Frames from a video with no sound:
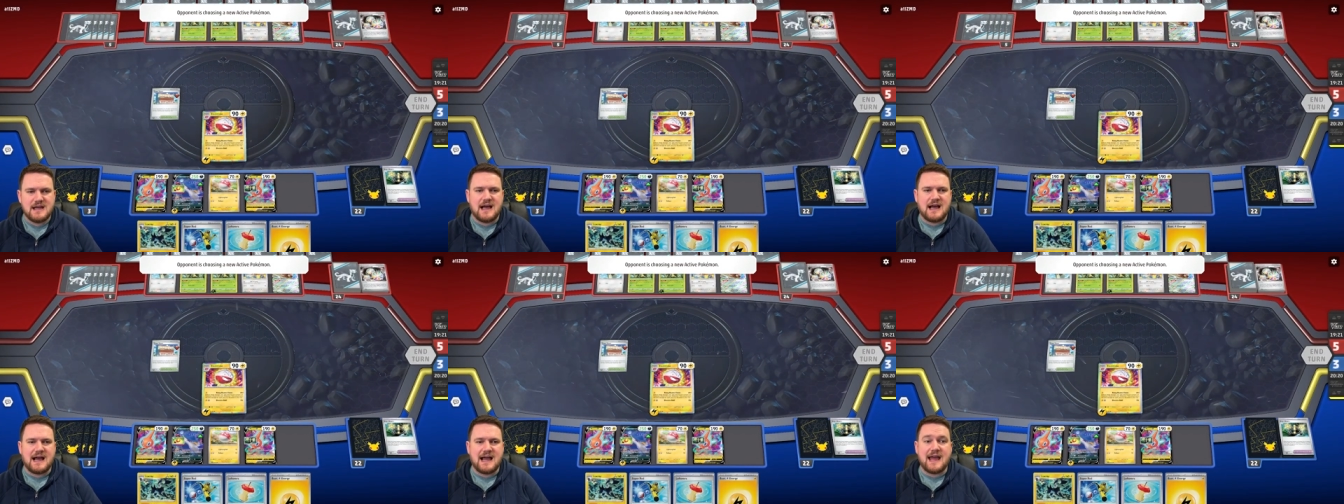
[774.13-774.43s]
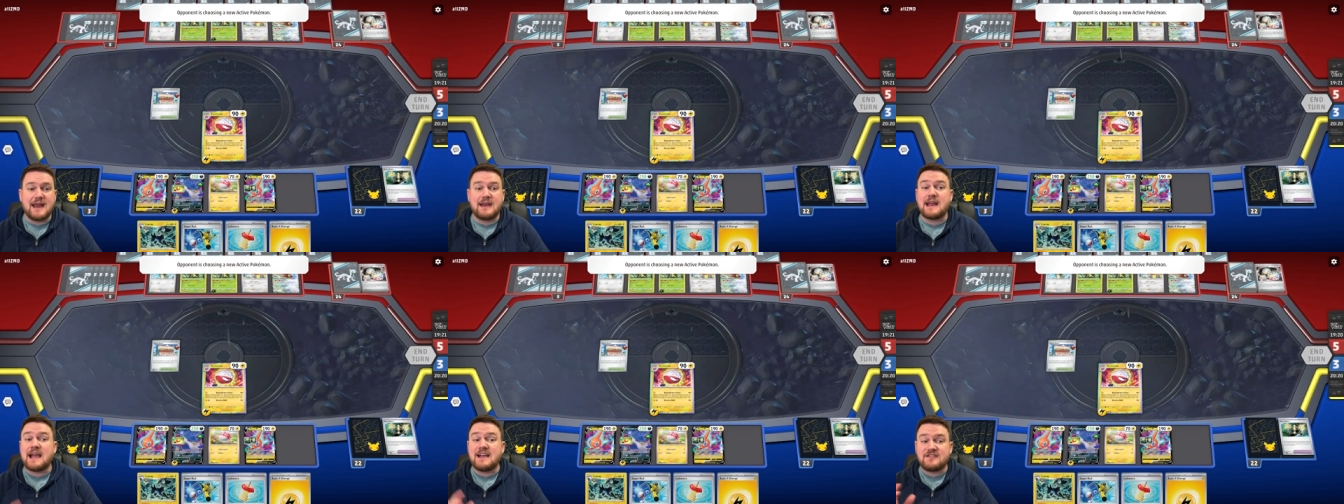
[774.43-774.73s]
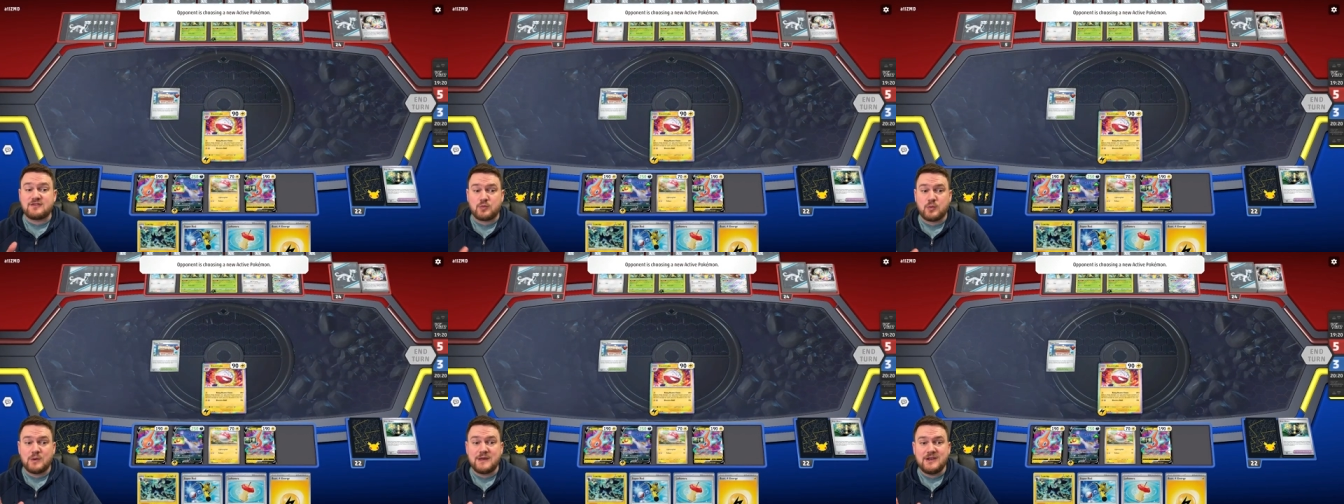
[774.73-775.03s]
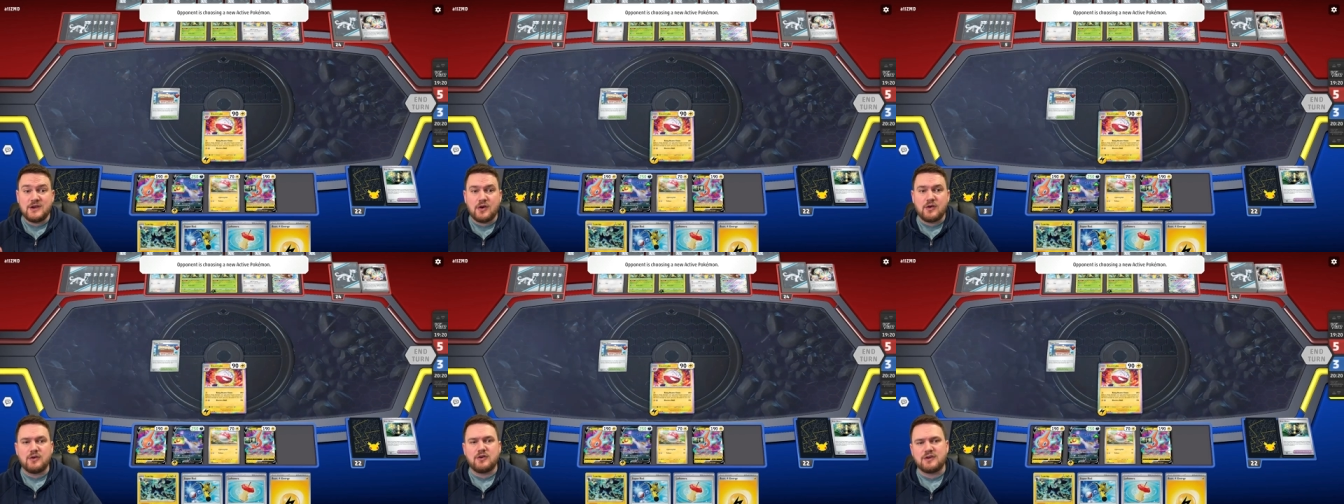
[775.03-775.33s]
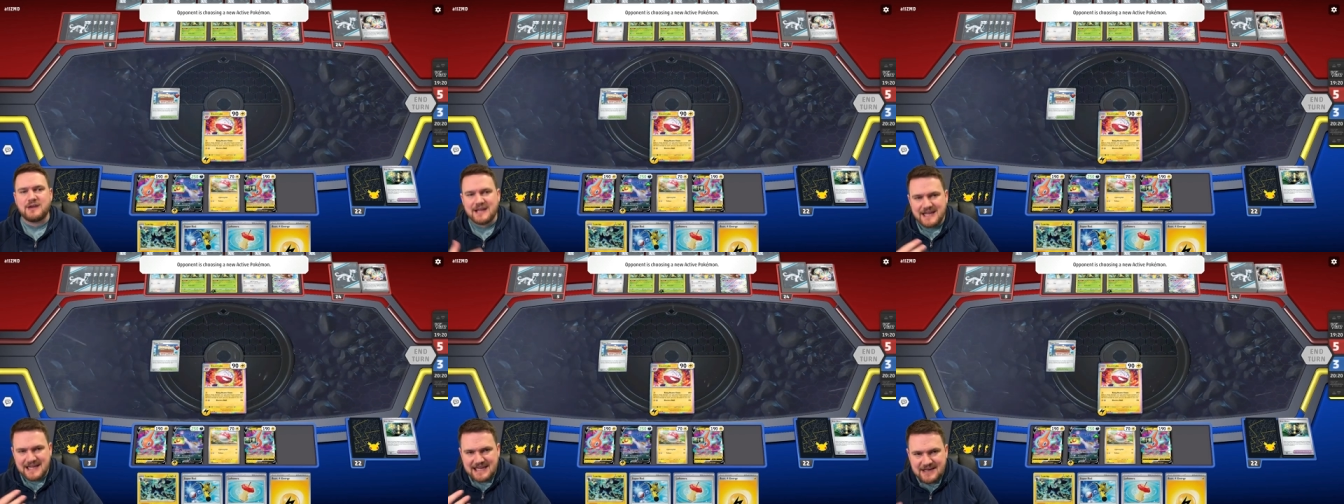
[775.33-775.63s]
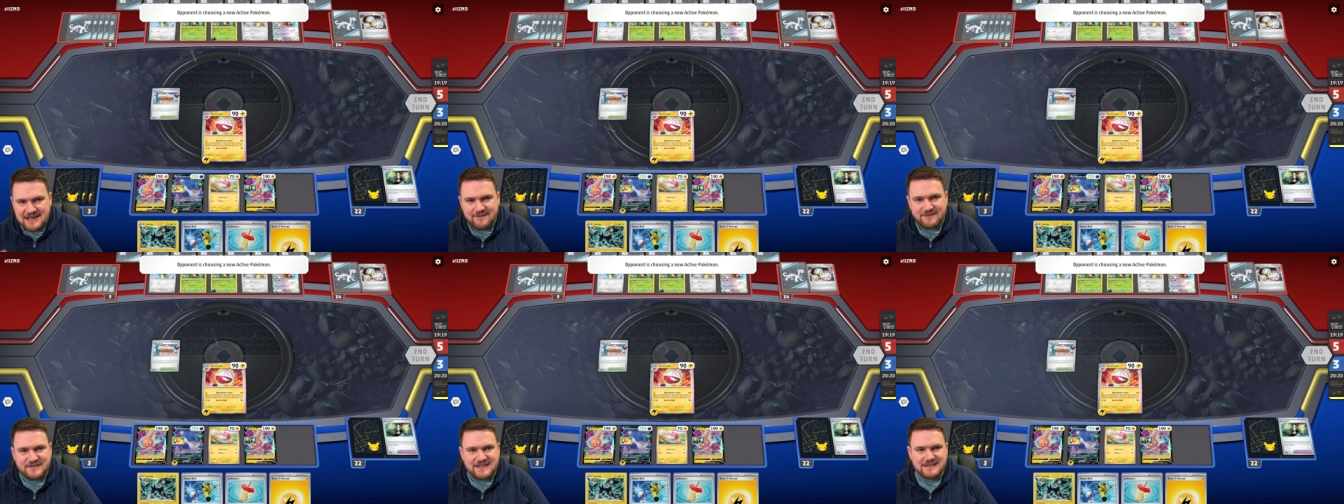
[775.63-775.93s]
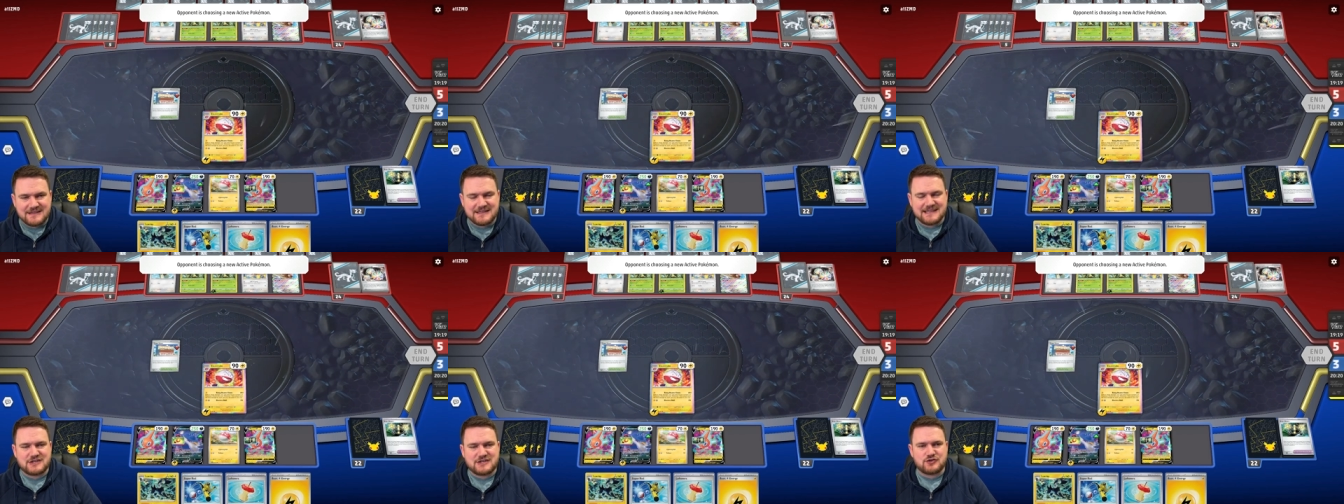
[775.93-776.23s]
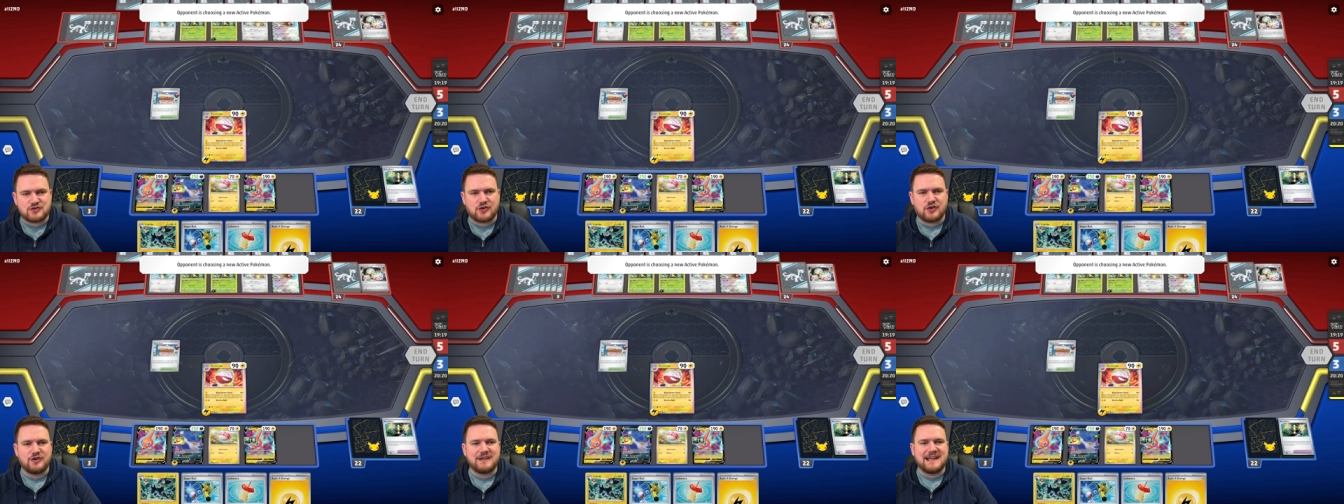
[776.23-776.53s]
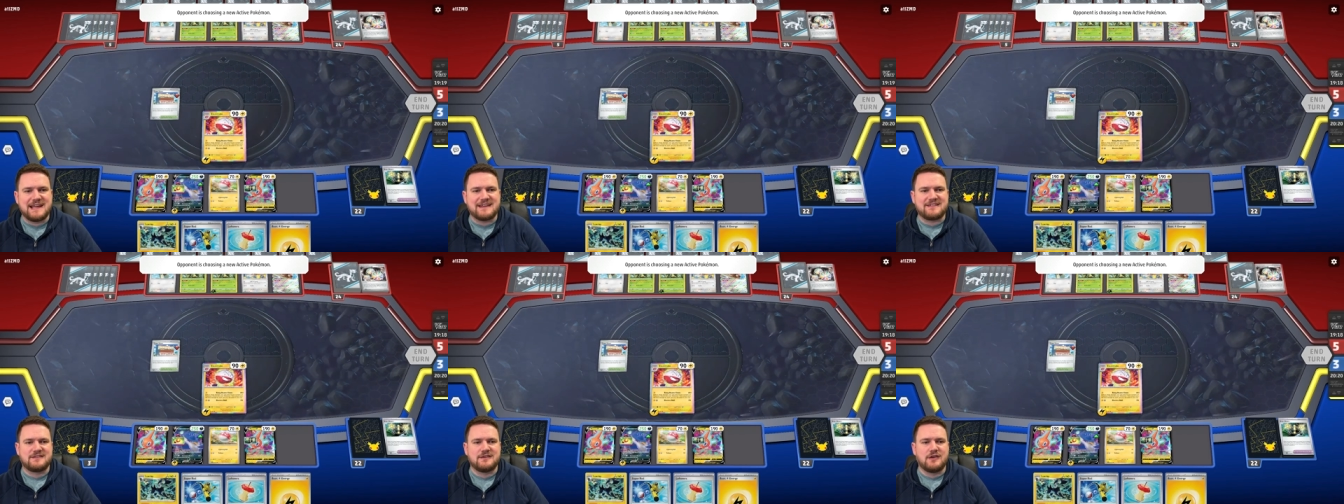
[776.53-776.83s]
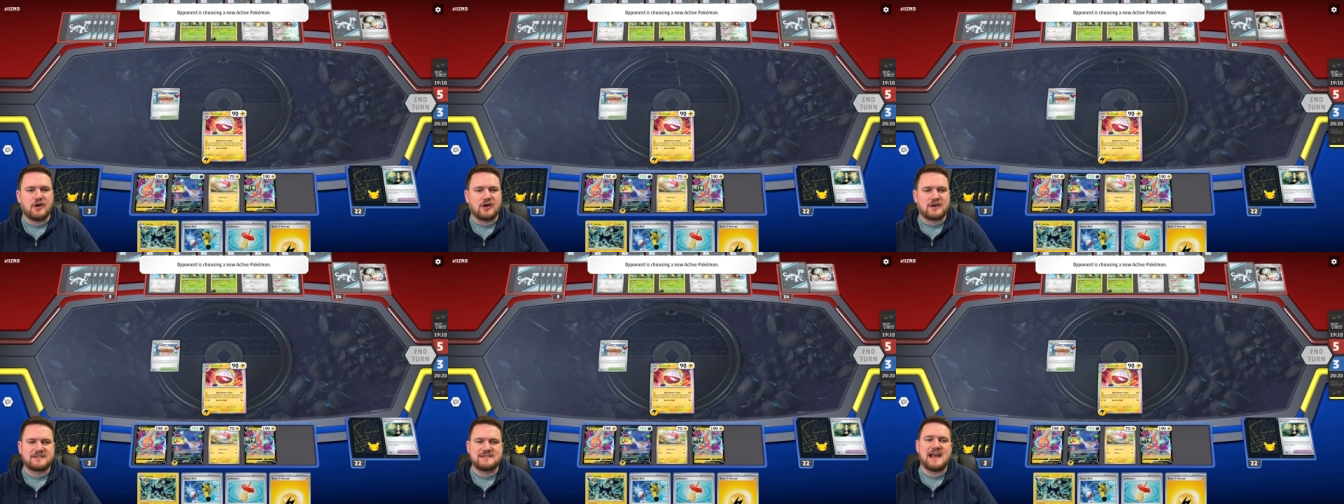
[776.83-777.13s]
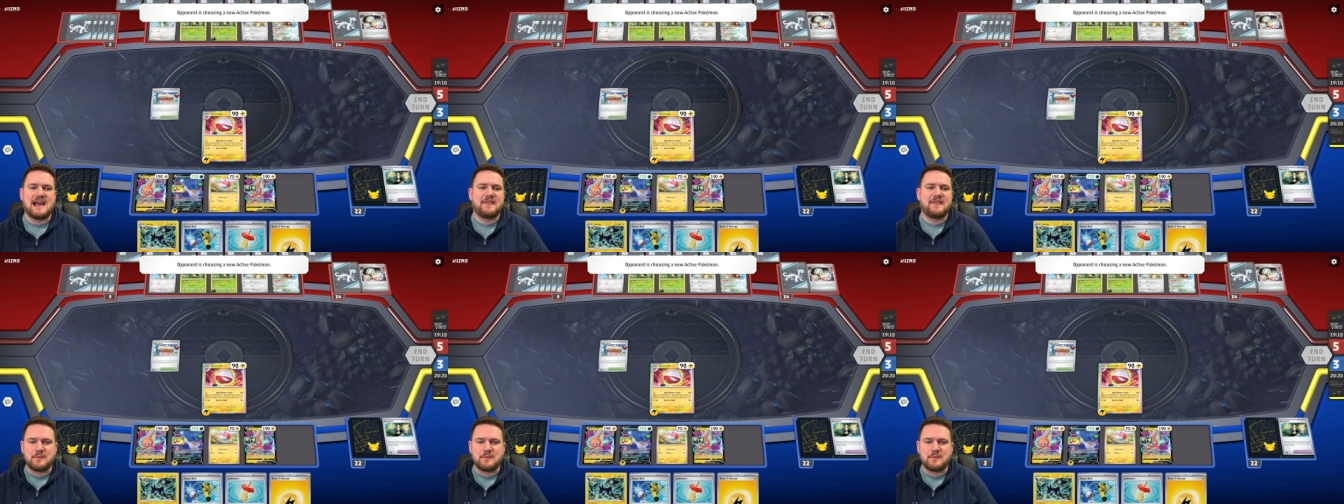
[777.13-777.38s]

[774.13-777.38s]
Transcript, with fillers: Uh, and as we know, if the Electrode gets knocked out,